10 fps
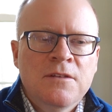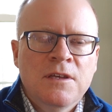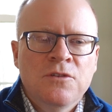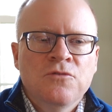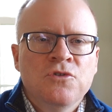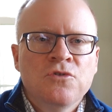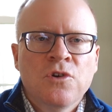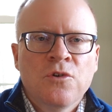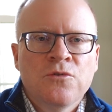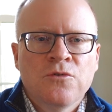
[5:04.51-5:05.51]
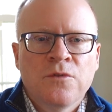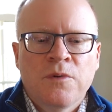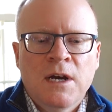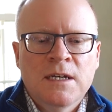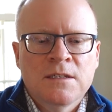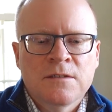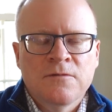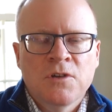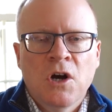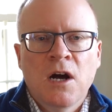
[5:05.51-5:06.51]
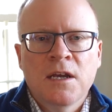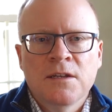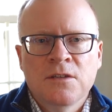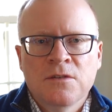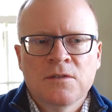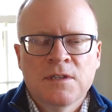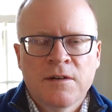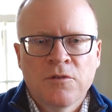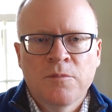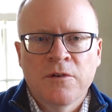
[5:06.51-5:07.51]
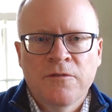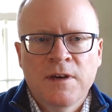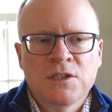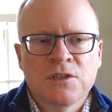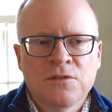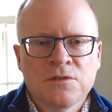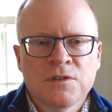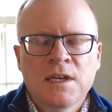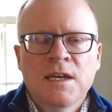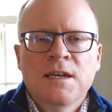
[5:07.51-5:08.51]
that you do go through the process of talking to several professionals